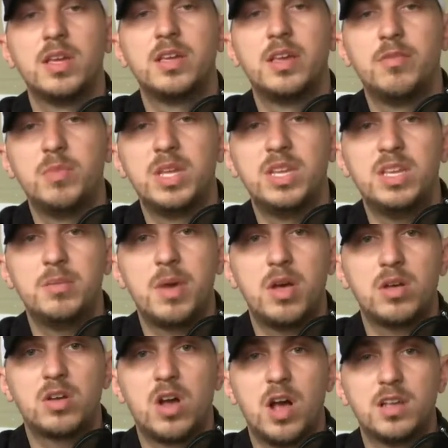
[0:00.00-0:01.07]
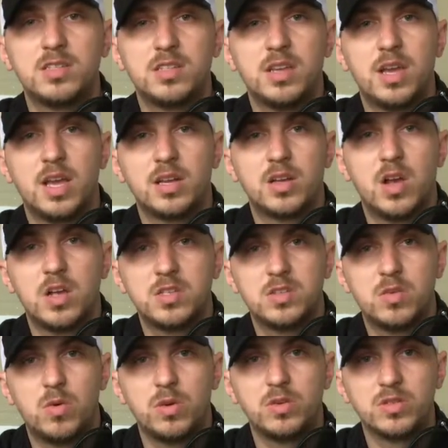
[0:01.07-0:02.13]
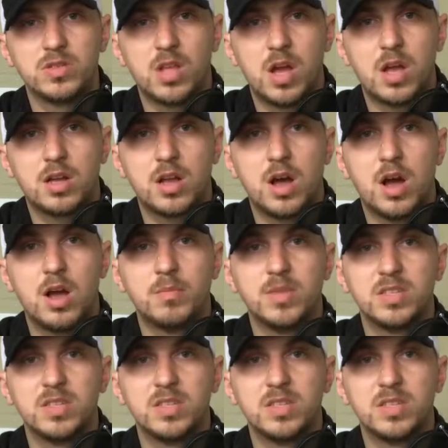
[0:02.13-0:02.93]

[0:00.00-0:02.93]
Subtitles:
give me an email, costaoils.com.